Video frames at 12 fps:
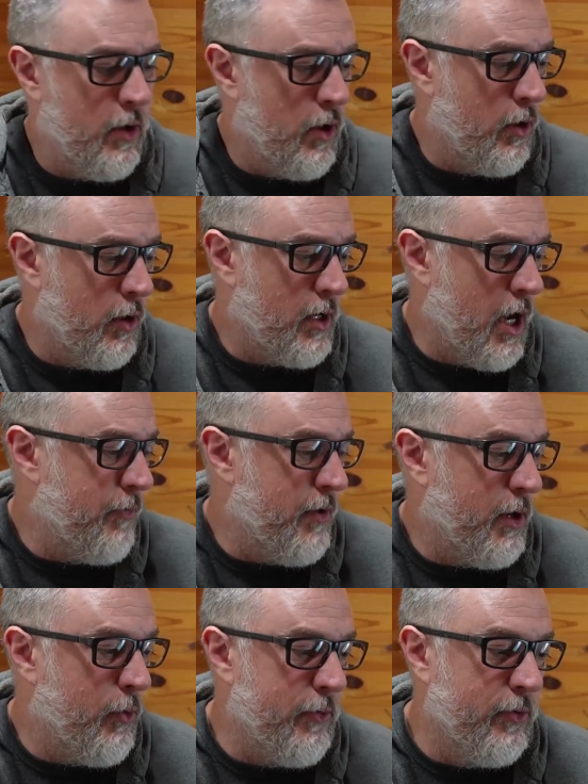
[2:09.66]
They're kind of
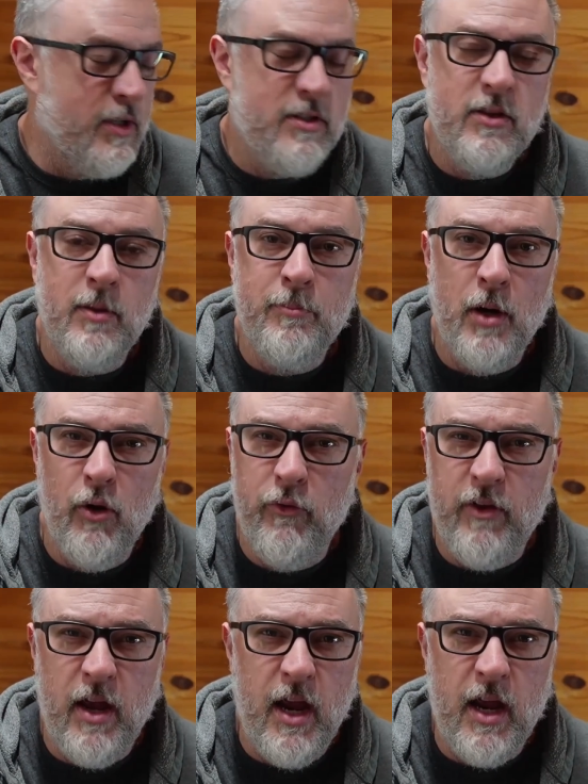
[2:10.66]
equivalent to the
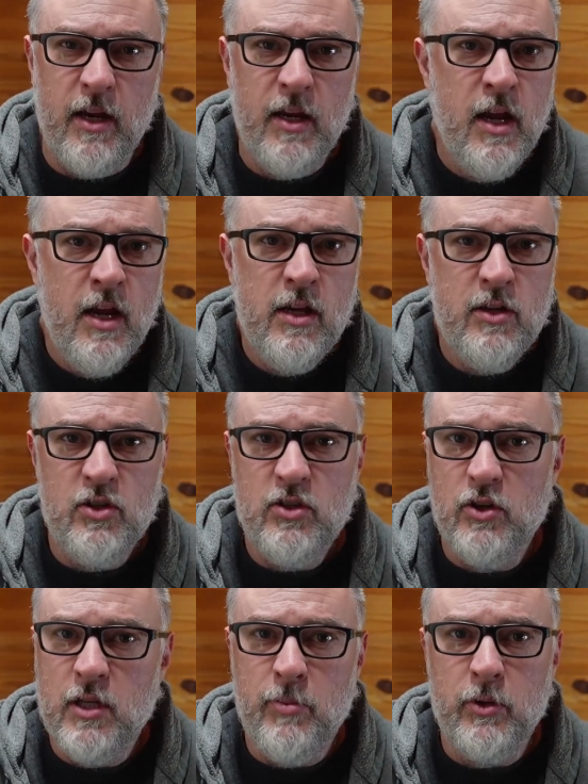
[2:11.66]
Bofang,
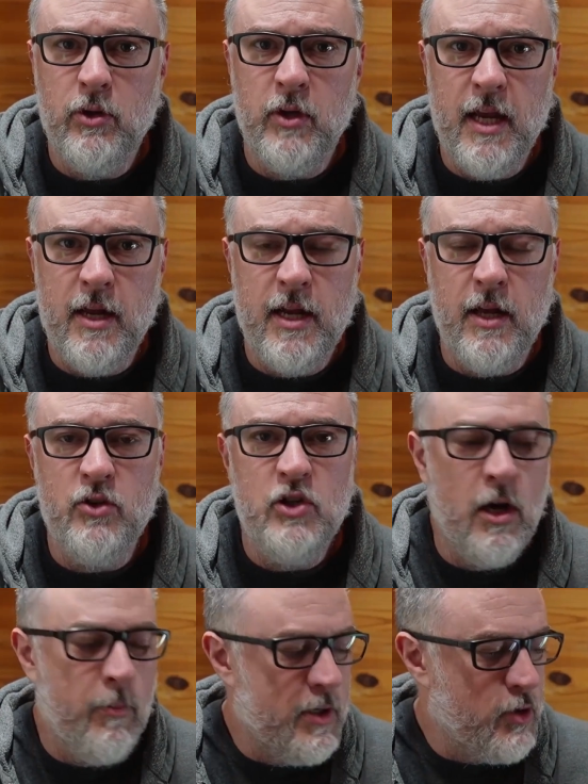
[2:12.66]
just your typical handheld
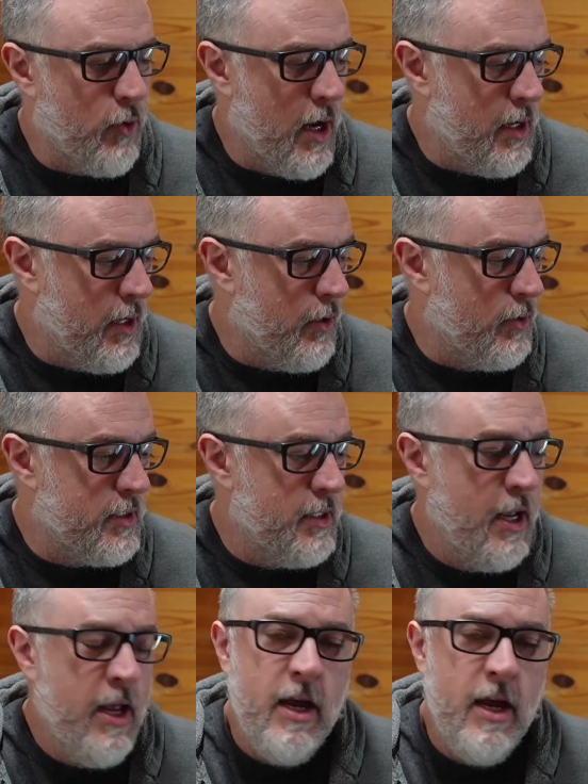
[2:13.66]
GMRS radios.